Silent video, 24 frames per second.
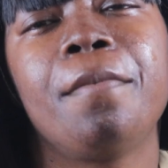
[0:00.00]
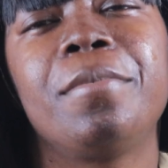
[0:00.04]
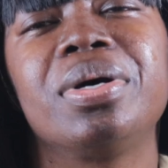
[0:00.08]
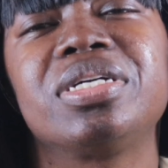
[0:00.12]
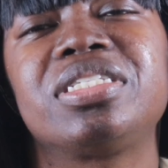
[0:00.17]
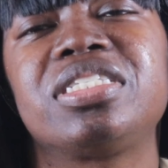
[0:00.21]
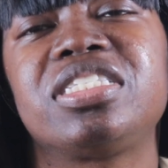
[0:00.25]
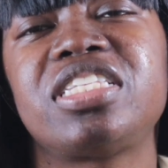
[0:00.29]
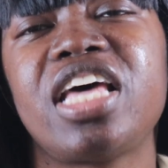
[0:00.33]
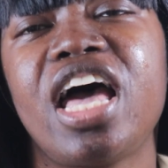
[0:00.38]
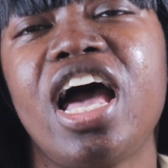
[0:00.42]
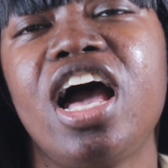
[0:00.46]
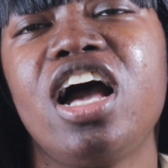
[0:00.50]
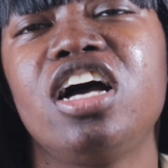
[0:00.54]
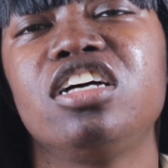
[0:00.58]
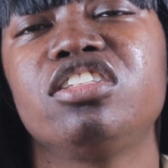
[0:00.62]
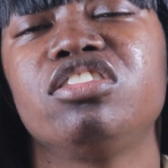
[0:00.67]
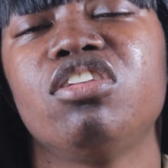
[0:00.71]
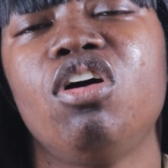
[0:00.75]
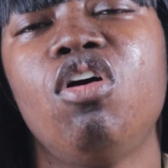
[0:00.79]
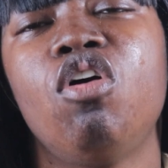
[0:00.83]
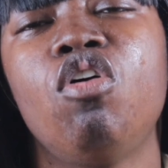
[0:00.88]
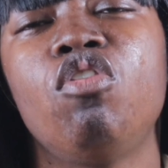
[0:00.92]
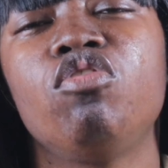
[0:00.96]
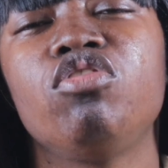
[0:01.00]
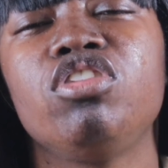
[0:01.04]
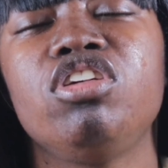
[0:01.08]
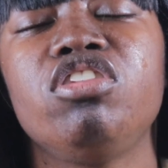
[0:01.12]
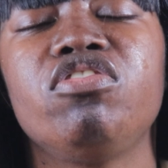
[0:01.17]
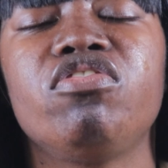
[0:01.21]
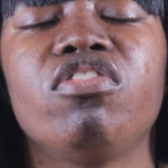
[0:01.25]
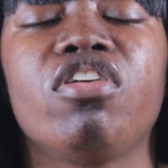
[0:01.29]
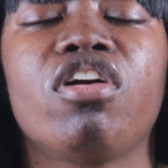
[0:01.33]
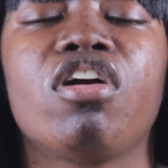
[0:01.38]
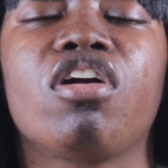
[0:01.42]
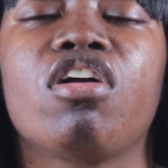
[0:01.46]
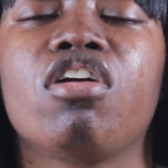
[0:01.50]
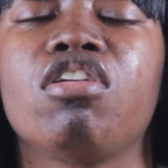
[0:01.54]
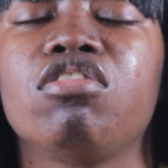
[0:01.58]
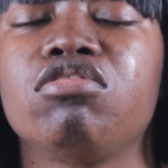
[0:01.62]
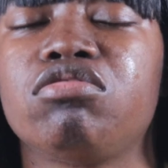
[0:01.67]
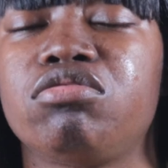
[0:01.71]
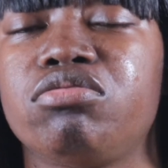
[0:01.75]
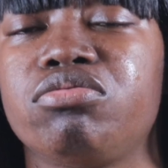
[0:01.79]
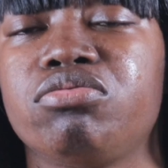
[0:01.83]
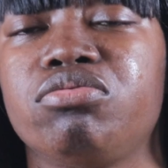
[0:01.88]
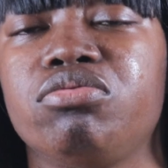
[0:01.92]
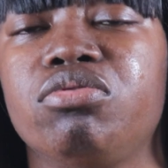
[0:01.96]
Besides only
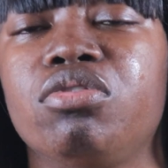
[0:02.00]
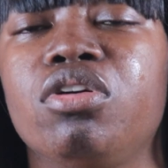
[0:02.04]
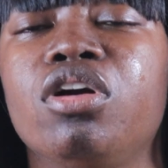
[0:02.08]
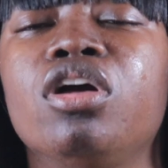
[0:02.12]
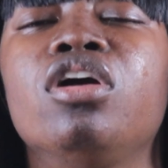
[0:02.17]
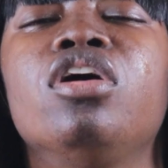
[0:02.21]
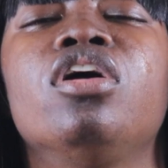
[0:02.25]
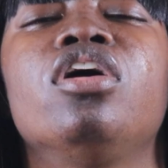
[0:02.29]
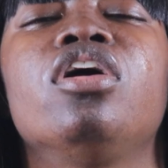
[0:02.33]
rehearsal.